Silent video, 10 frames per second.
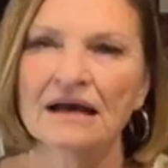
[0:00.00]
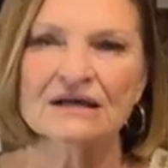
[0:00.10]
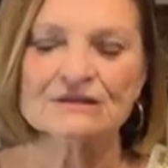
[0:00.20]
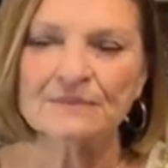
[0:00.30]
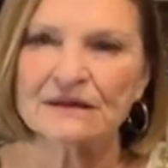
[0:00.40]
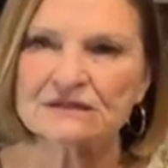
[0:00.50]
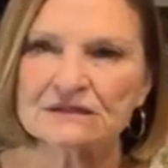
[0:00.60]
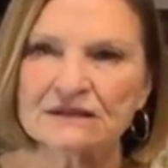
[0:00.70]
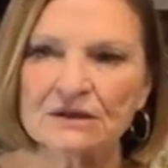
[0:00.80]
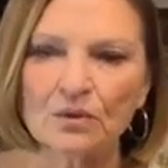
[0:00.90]

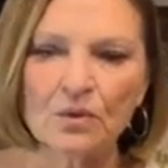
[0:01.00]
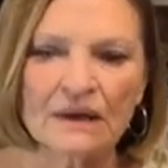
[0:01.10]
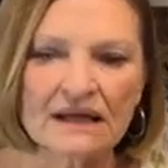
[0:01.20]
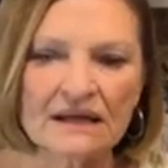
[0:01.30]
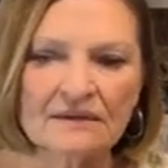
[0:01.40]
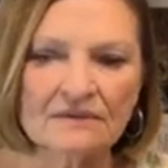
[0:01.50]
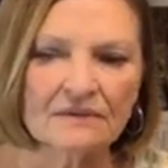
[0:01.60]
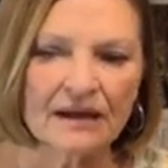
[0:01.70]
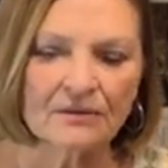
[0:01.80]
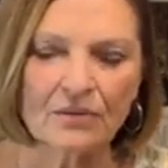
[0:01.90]
especially the week,
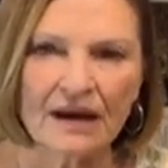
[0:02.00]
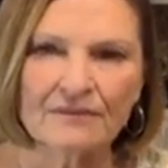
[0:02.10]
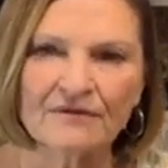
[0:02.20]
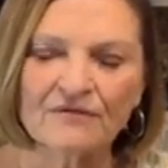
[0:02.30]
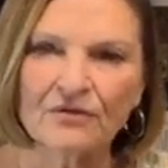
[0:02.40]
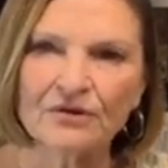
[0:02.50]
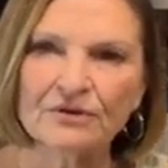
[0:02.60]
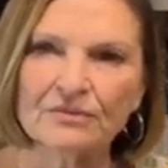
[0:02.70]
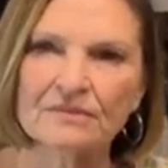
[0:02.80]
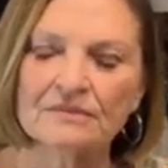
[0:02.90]
like right before
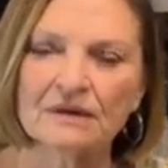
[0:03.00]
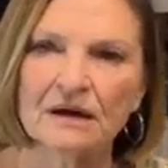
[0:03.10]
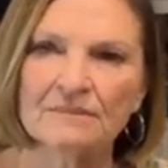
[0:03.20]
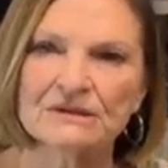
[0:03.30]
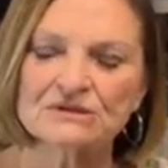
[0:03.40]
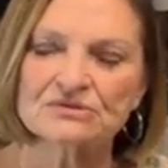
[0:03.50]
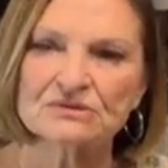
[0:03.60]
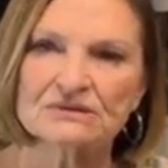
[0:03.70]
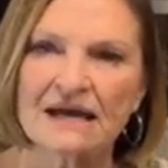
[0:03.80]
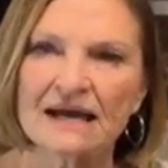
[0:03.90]
your
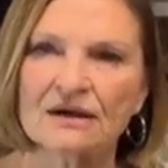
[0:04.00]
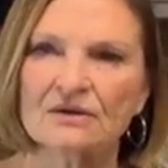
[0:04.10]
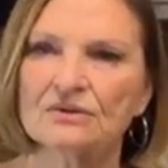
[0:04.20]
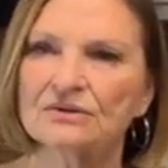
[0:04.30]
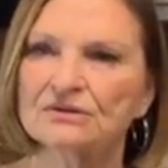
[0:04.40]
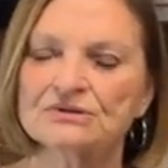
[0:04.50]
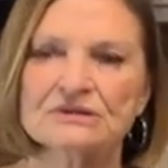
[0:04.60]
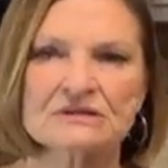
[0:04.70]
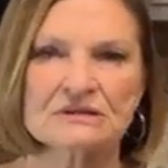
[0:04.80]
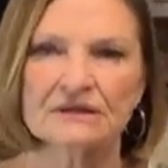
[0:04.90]
menstrual cycle, you're
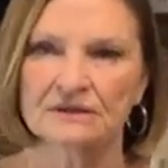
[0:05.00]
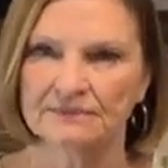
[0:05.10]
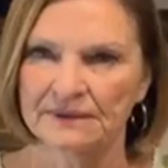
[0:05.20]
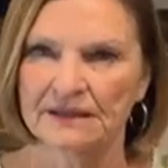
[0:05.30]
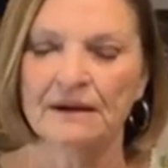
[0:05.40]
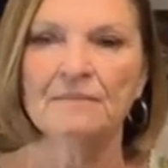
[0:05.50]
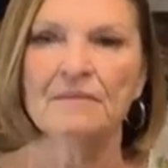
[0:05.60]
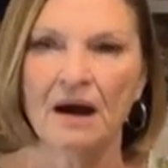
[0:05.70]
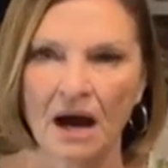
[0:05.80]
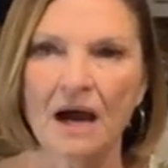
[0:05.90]
just going to be a
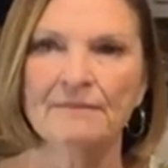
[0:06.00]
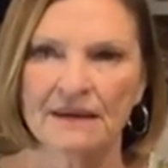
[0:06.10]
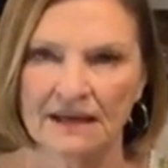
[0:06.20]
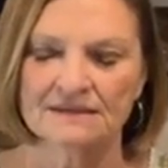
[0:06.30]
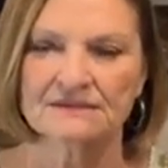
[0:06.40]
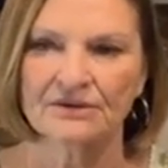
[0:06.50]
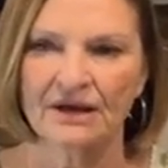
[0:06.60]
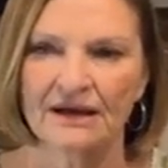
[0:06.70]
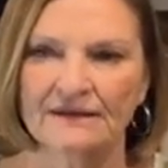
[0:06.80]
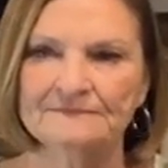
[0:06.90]
hot mess,
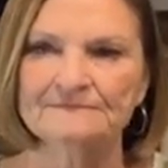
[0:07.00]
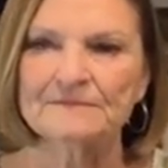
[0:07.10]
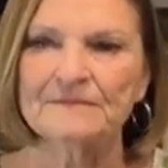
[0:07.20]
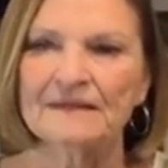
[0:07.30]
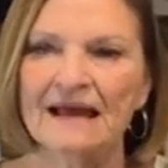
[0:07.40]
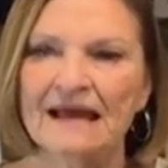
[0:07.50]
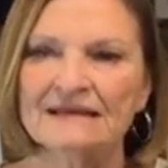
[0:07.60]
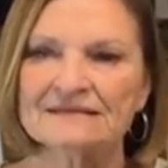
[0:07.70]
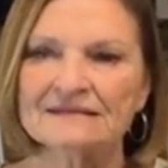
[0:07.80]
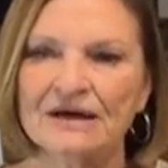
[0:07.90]
okay?
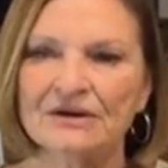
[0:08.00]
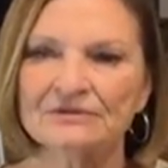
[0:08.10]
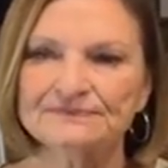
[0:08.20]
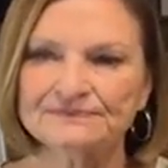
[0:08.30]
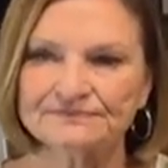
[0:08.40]
And so,